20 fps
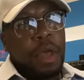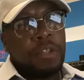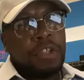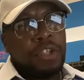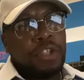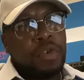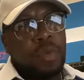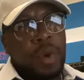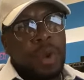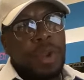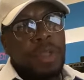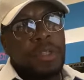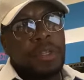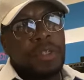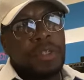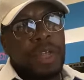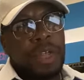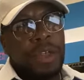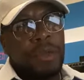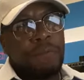I just wanted
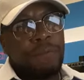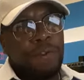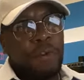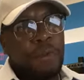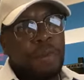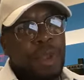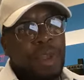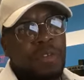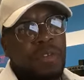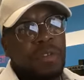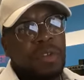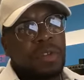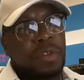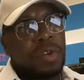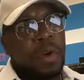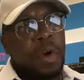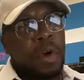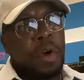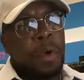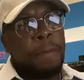to take a few minutes to
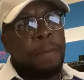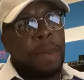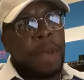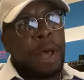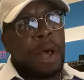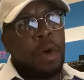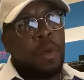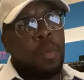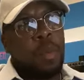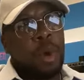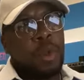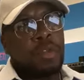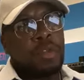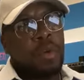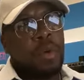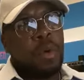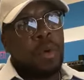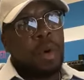talk about what's